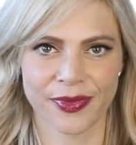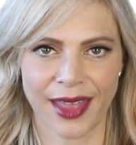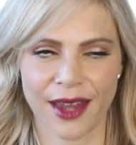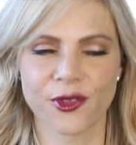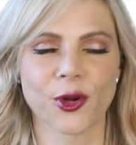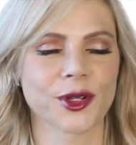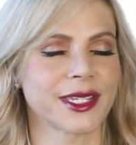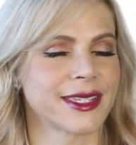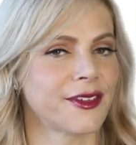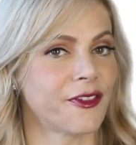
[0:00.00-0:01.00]
That, of
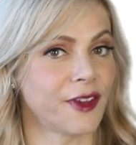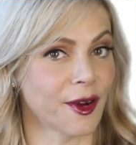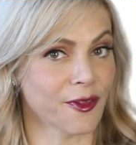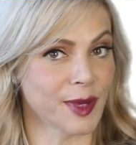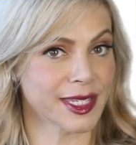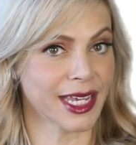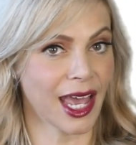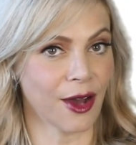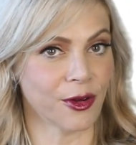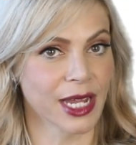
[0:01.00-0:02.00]
course, is the fear of missing
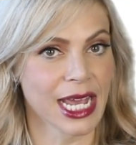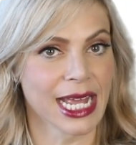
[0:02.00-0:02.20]
out.